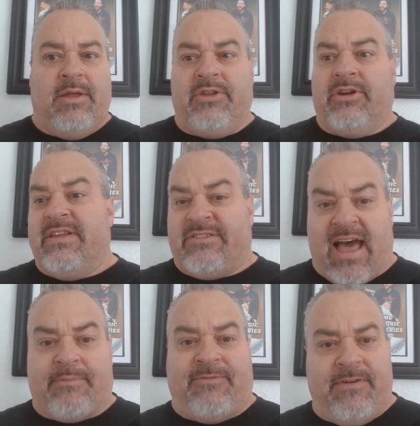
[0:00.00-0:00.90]
They're in the
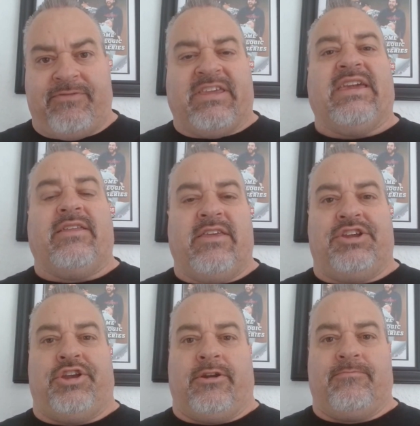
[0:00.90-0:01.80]
top 15
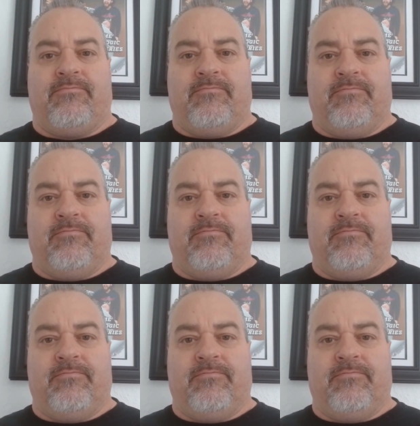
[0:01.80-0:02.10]
this year.